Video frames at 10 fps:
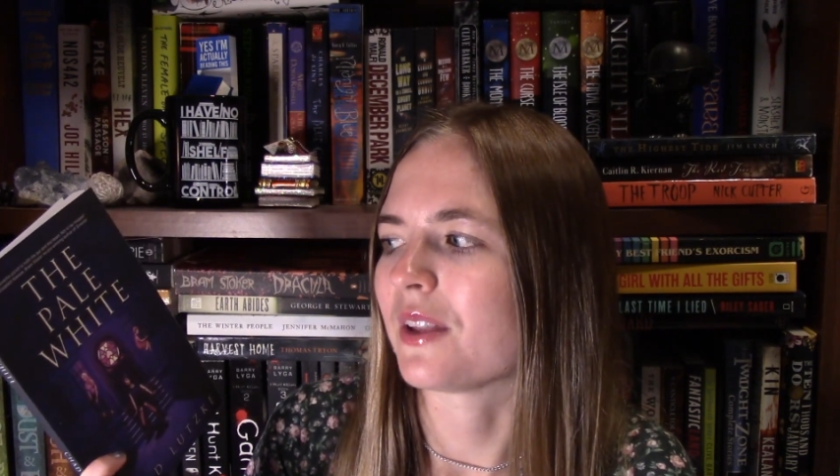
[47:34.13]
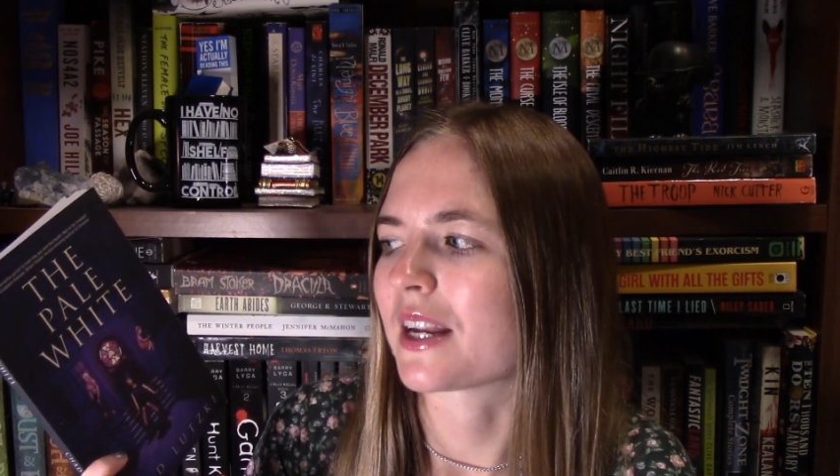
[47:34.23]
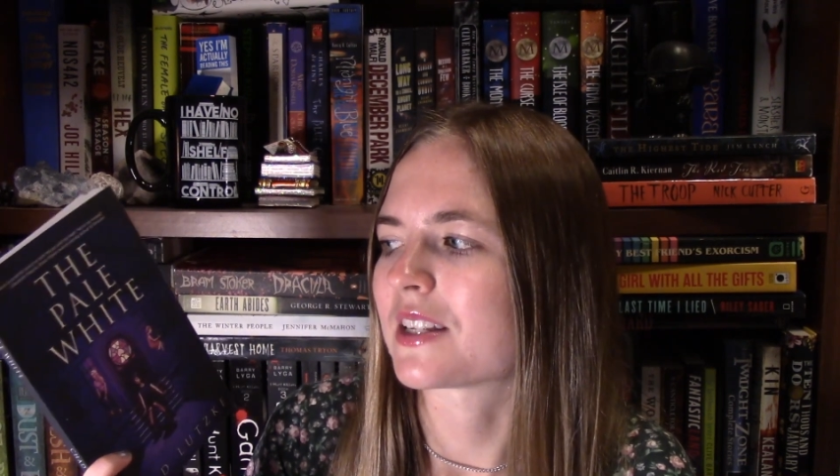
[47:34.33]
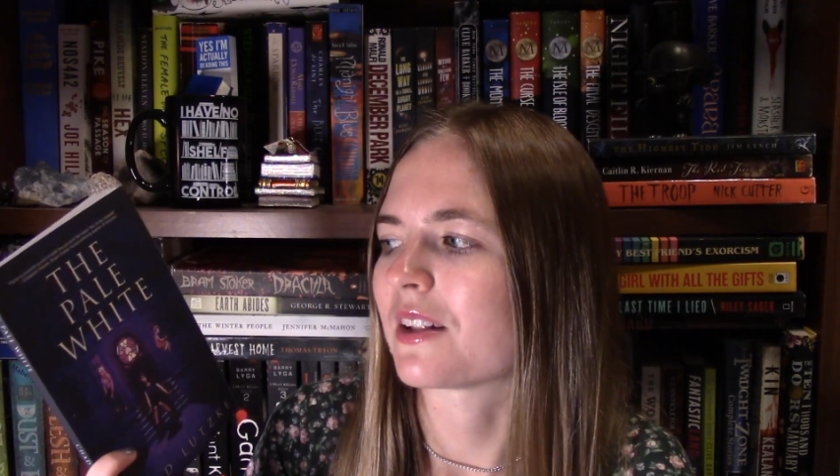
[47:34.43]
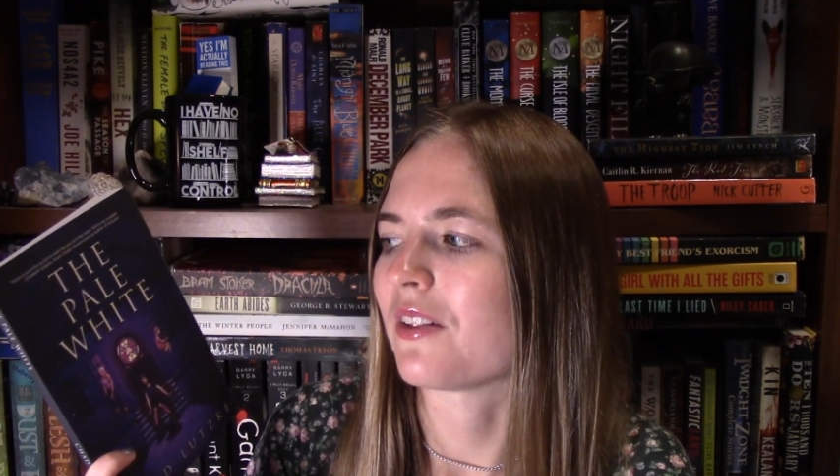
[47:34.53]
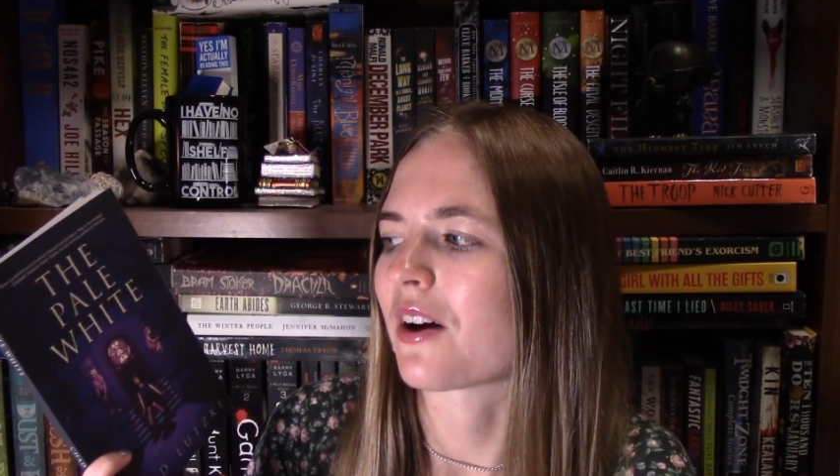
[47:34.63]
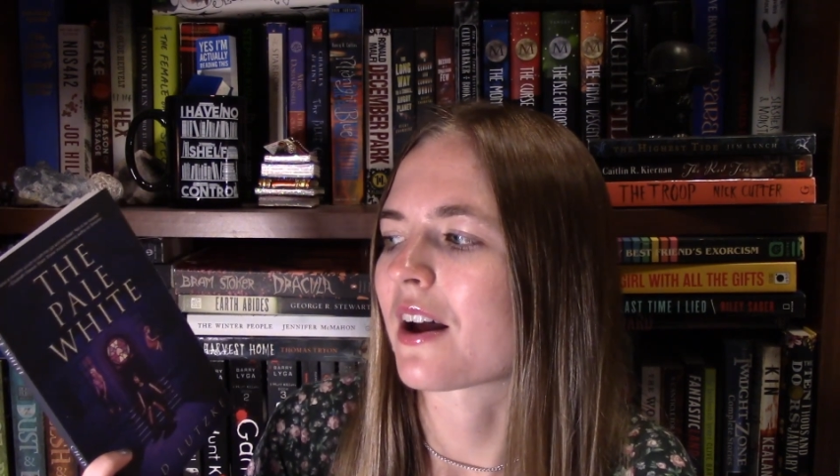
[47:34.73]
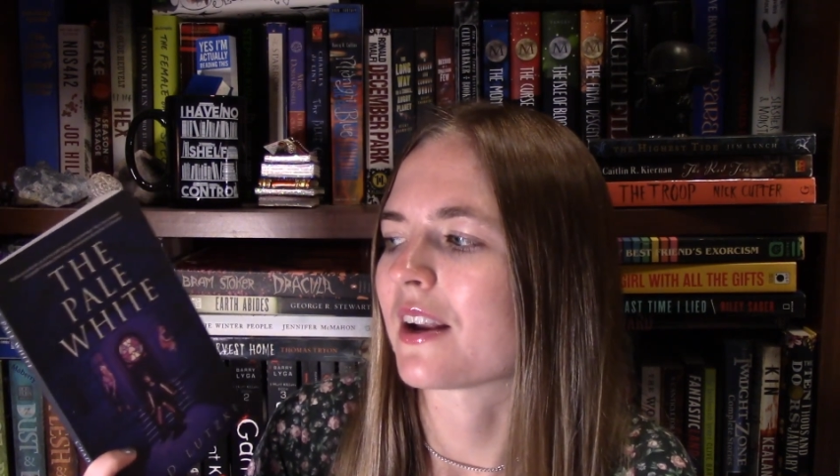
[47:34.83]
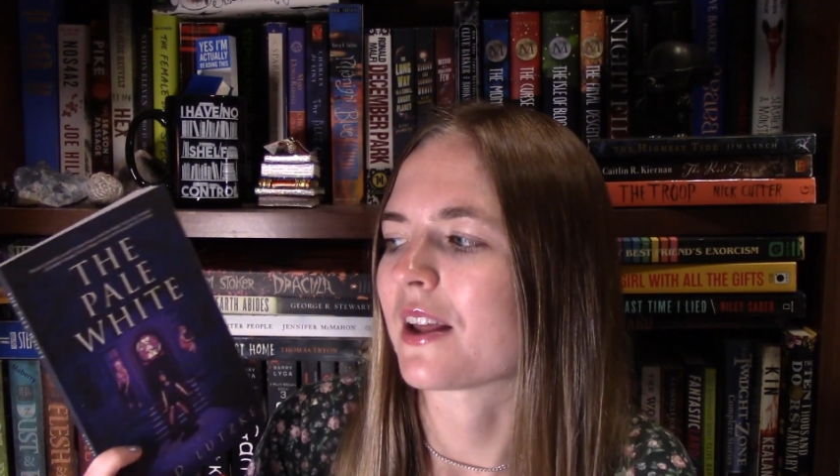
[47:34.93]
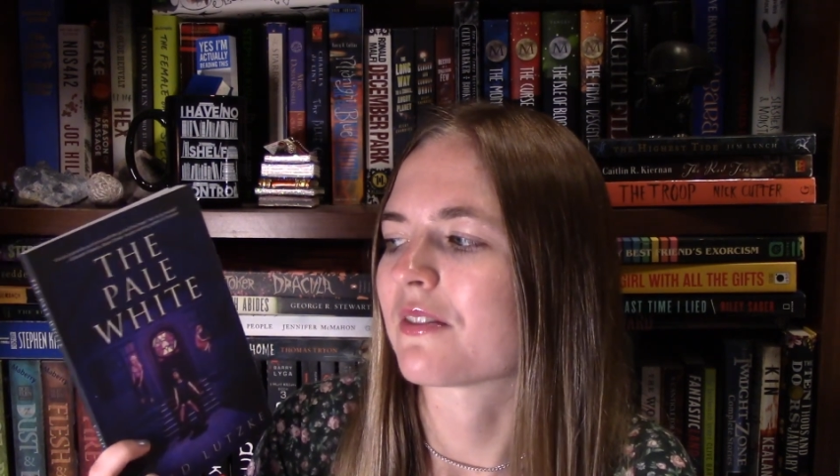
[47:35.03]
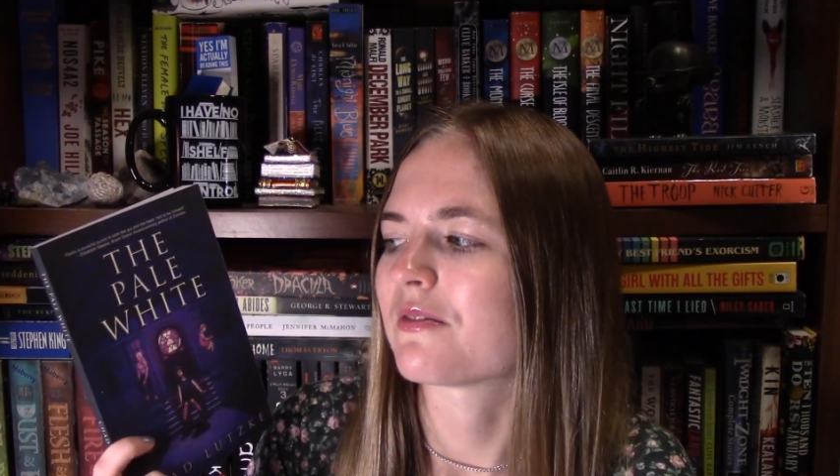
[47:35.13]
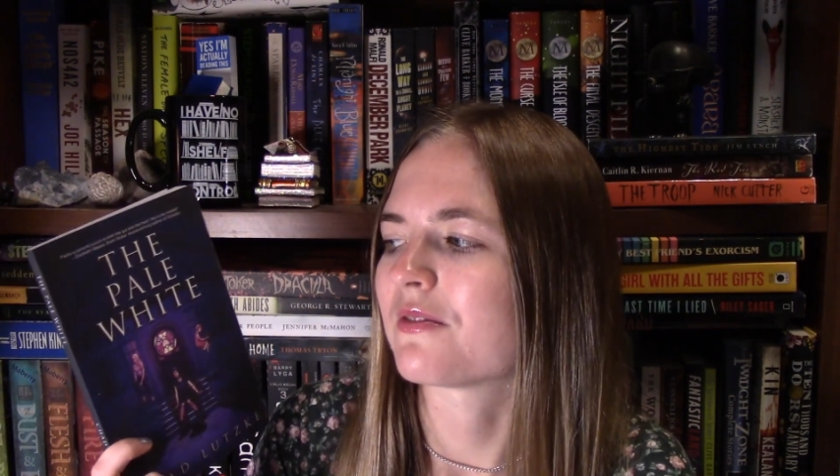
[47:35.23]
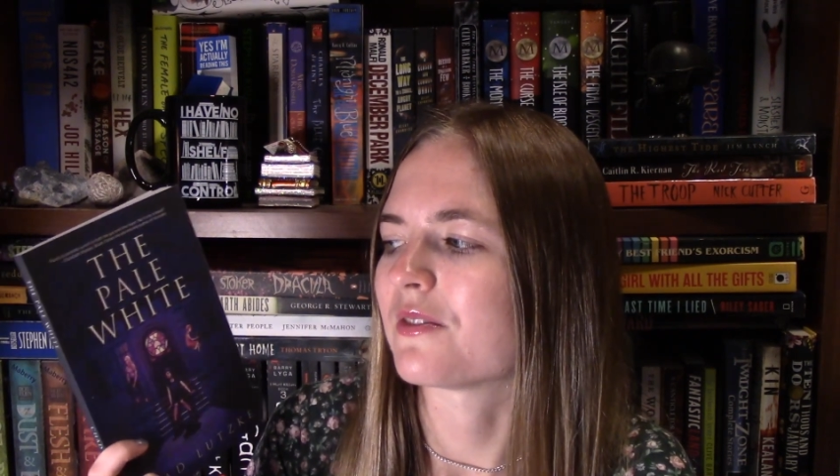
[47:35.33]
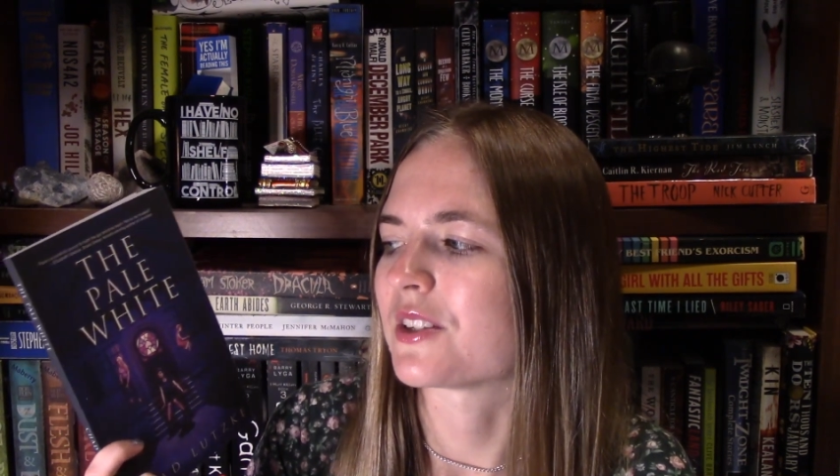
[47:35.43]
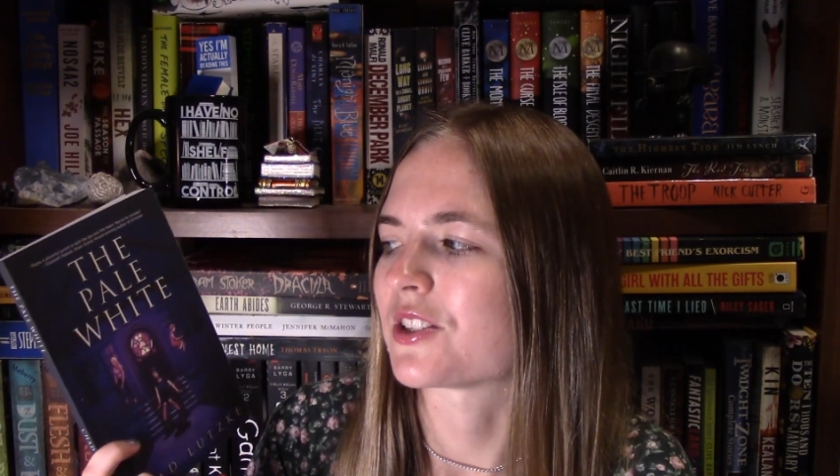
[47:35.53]
liked it a lot, and I
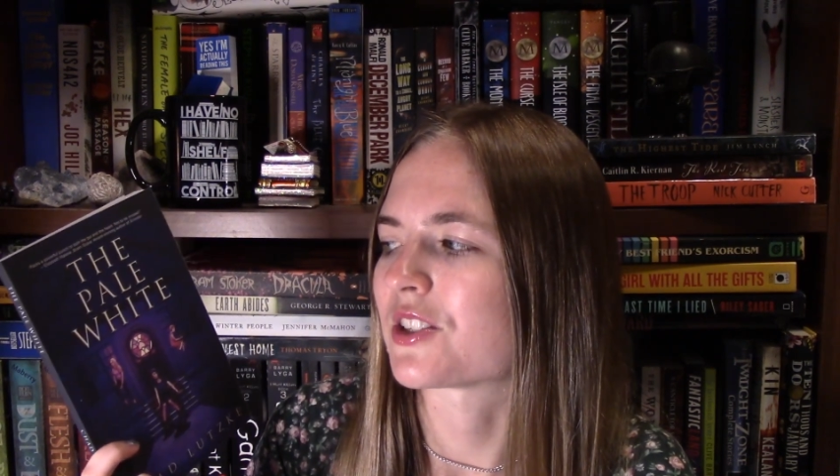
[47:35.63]
was